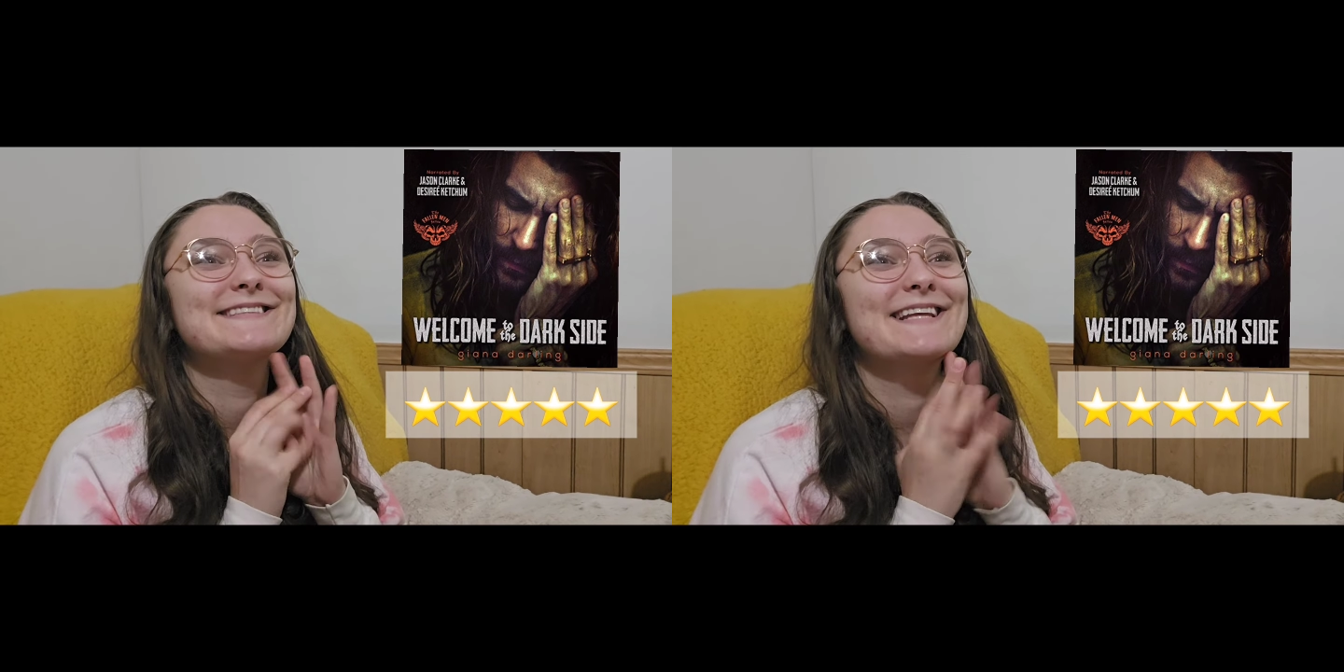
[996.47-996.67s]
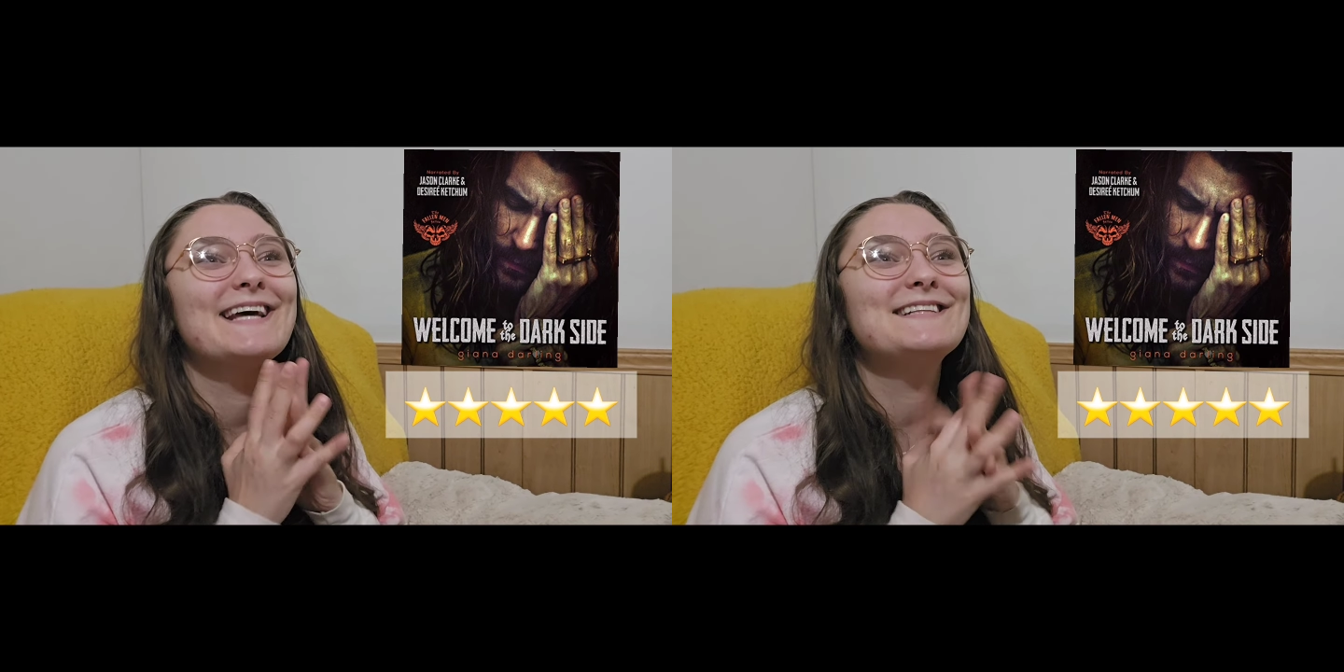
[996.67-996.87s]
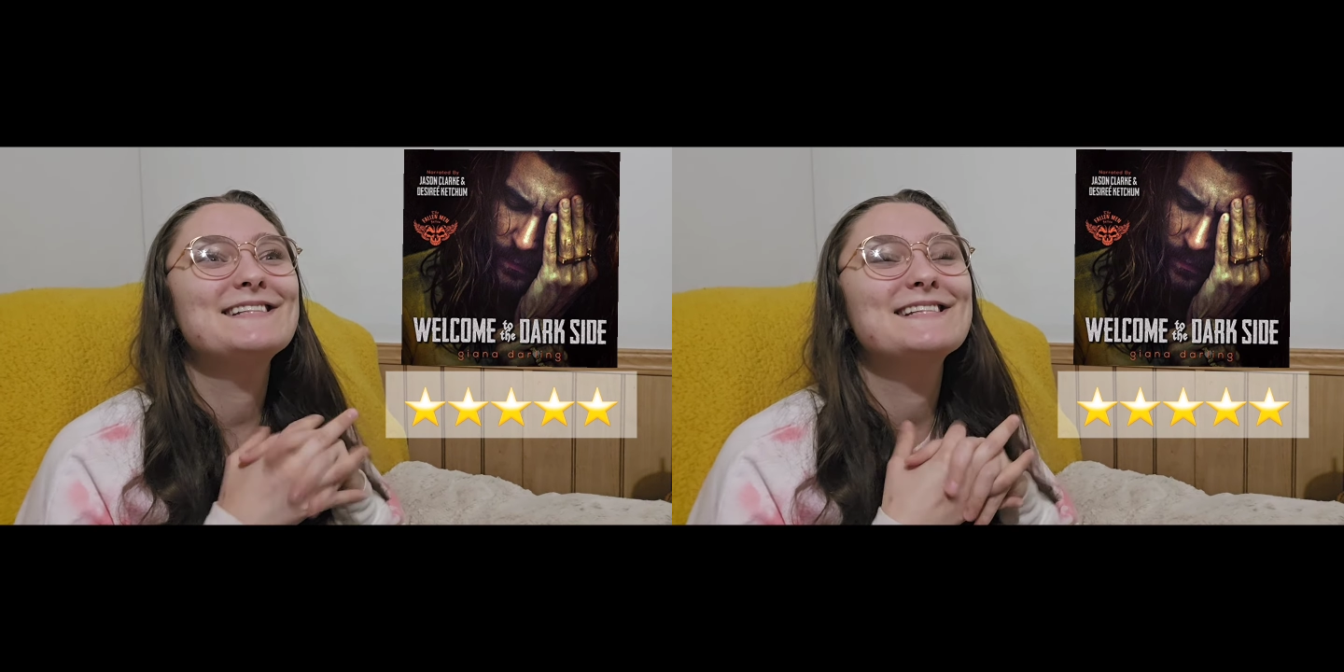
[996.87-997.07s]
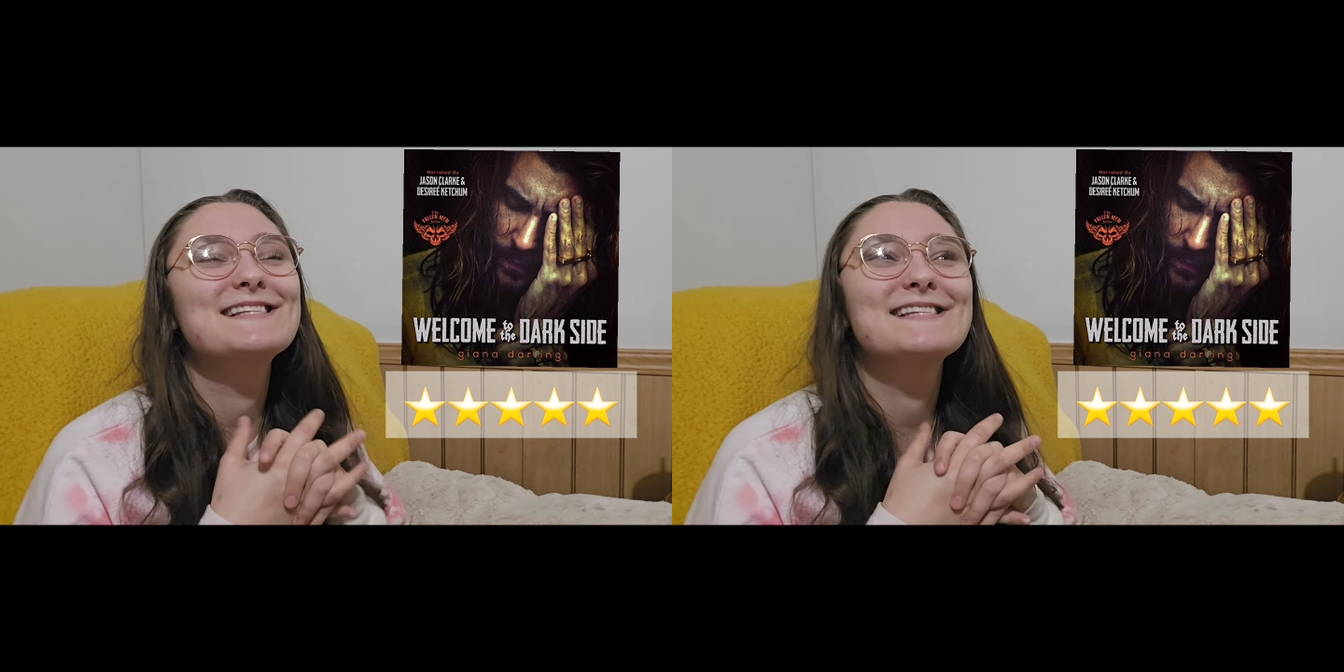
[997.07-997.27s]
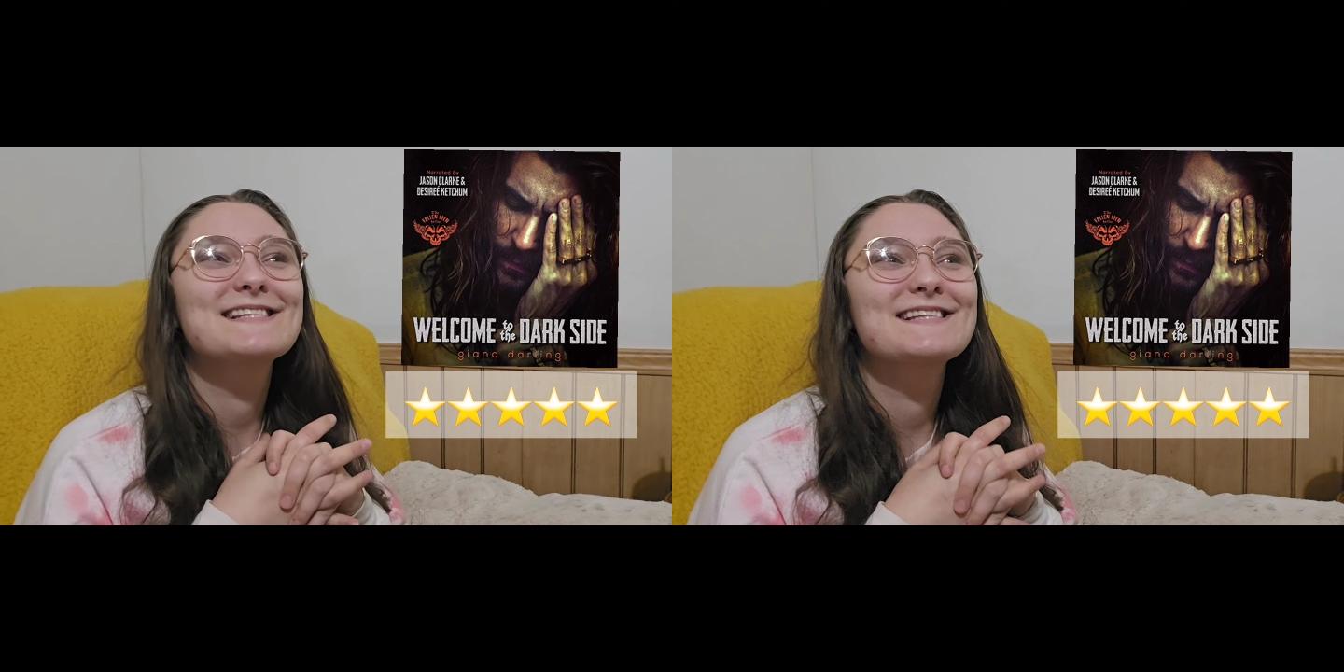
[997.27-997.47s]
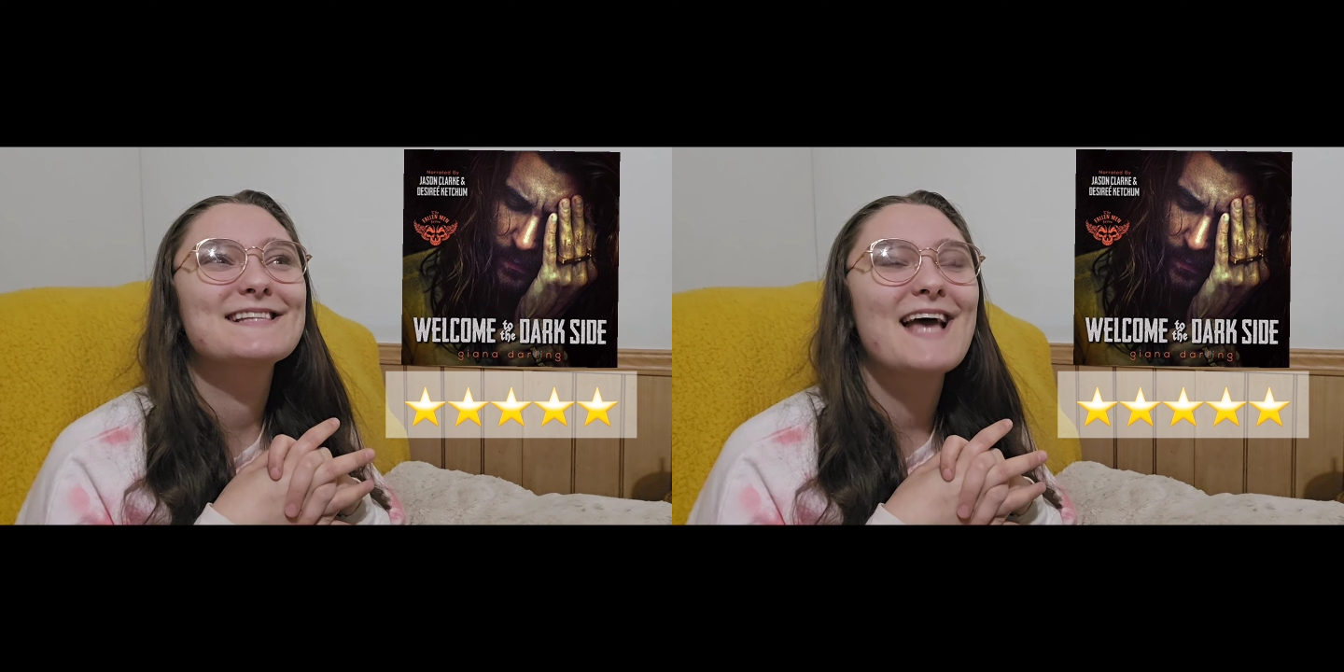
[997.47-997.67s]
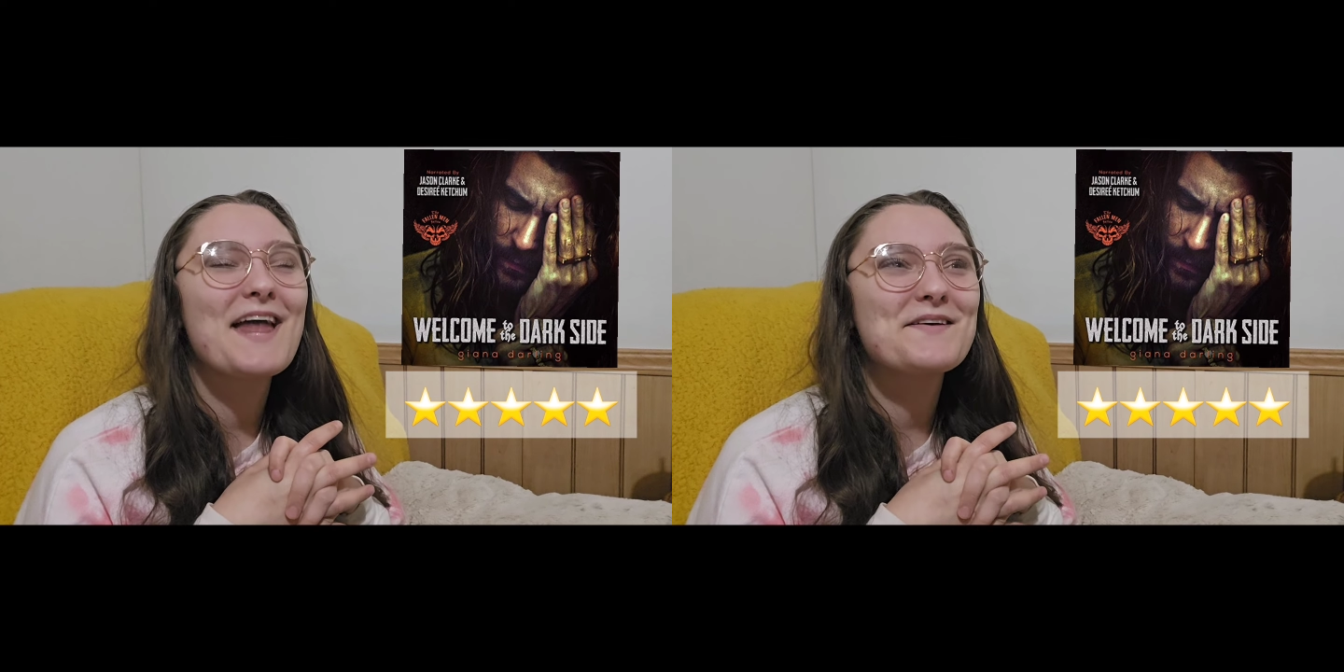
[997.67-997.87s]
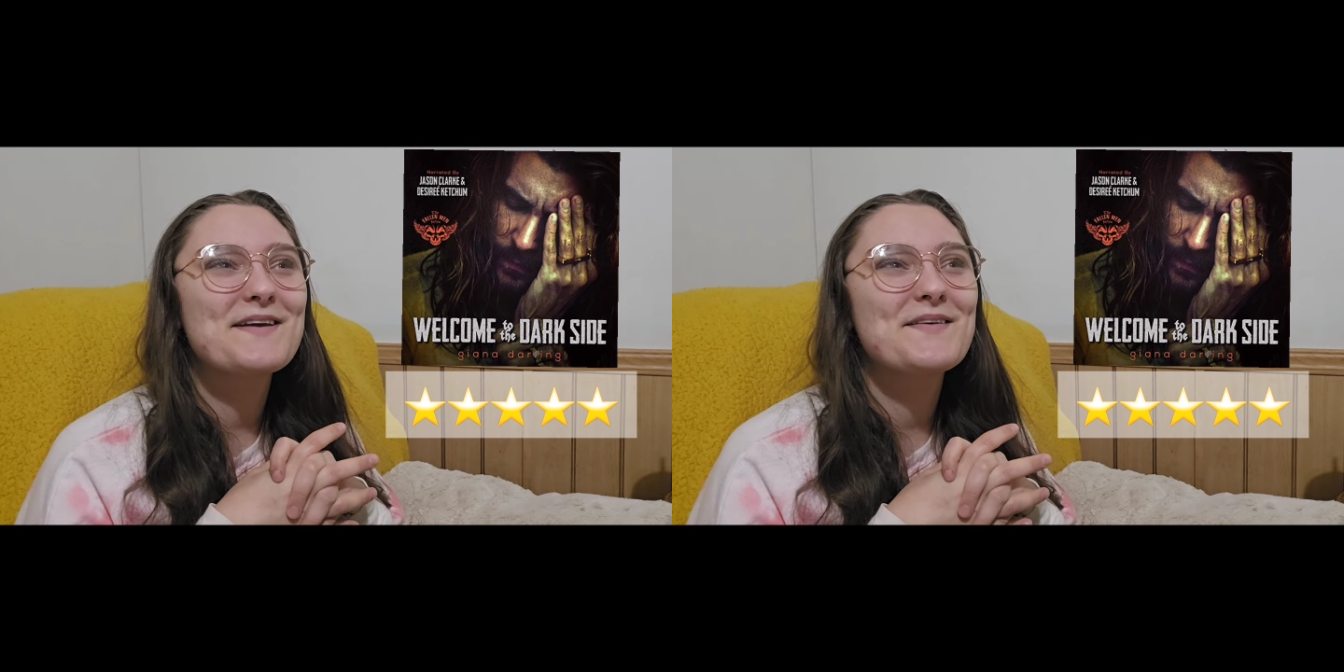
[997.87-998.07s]
It just, I
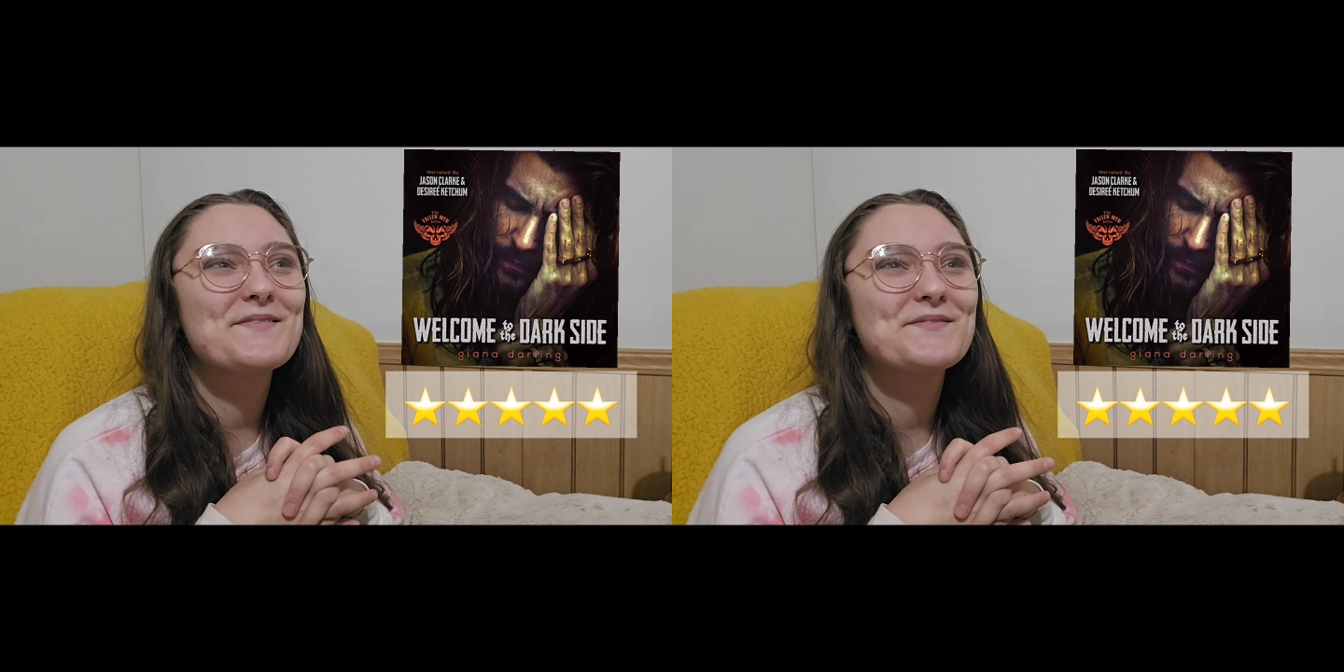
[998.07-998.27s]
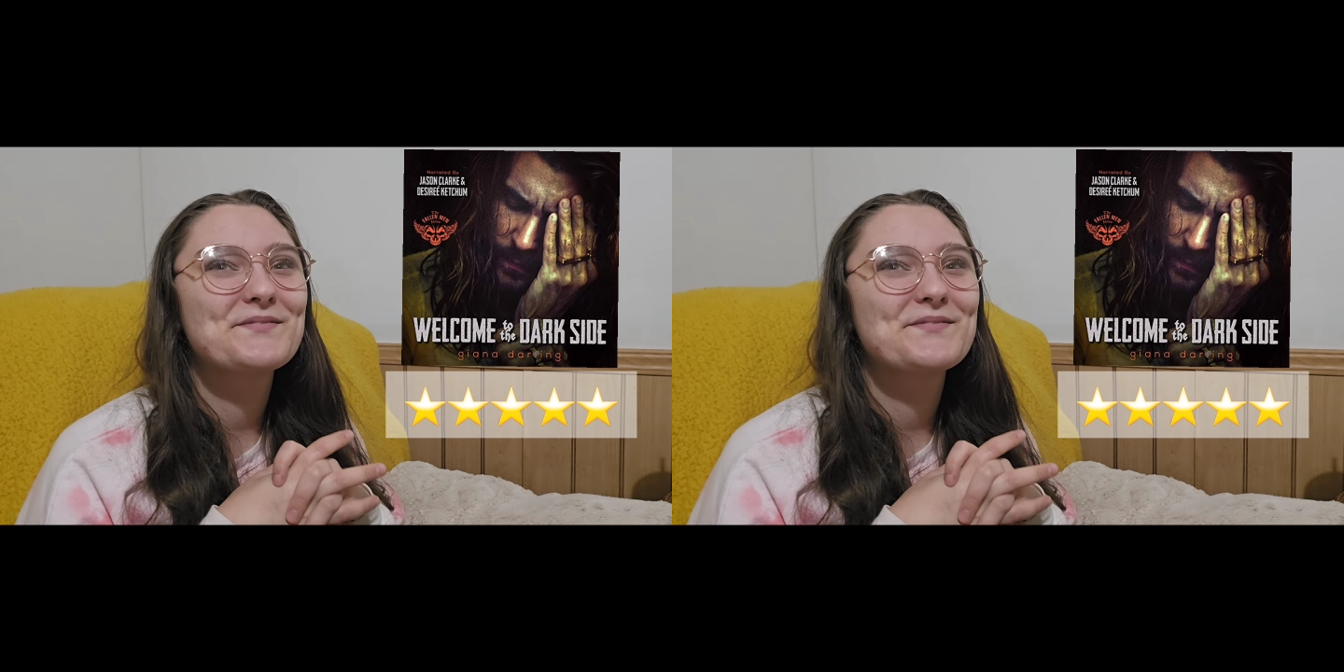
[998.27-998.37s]
don't know.